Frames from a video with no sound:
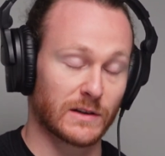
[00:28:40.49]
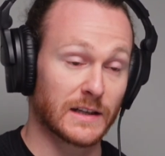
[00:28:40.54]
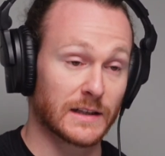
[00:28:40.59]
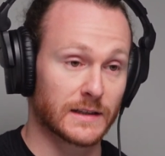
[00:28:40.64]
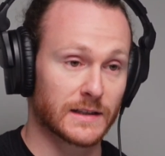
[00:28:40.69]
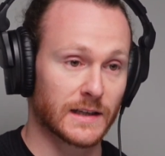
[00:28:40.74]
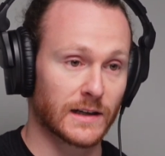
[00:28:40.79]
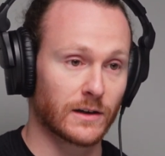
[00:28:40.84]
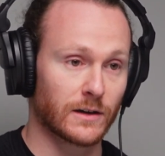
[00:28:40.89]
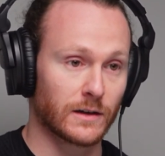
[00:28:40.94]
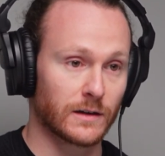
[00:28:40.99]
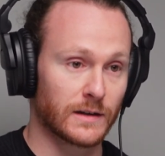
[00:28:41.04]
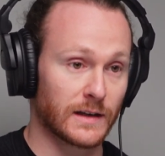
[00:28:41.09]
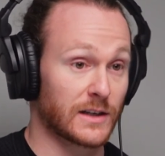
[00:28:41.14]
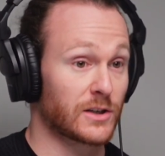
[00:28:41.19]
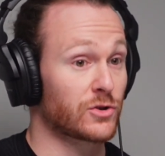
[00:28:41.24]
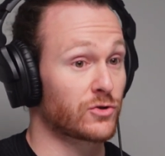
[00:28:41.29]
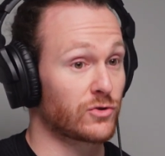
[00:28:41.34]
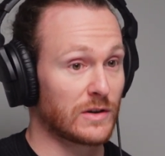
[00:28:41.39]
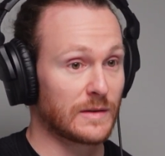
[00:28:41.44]
considered
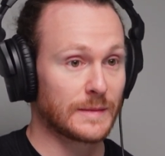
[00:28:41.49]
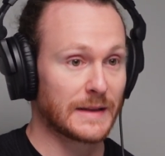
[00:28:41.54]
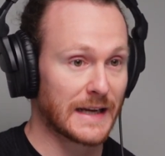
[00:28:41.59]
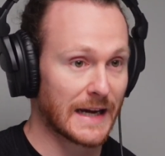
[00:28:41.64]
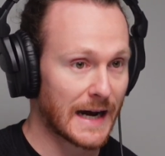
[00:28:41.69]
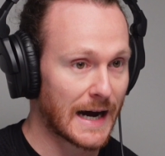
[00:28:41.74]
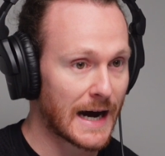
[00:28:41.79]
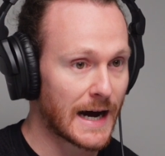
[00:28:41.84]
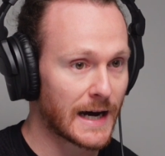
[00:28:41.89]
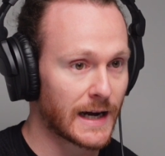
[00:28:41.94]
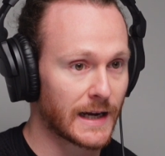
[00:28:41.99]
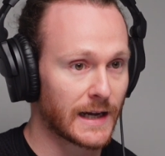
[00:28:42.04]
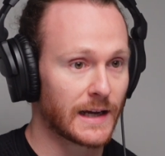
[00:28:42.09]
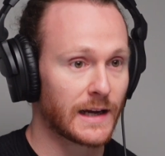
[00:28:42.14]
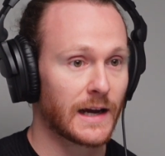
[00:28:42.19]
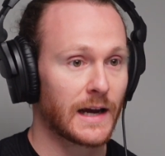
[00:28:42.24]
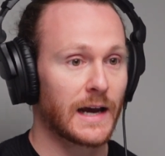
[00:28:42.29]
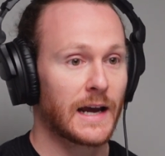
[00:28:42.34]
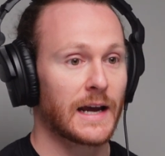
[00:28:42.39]
extremely high,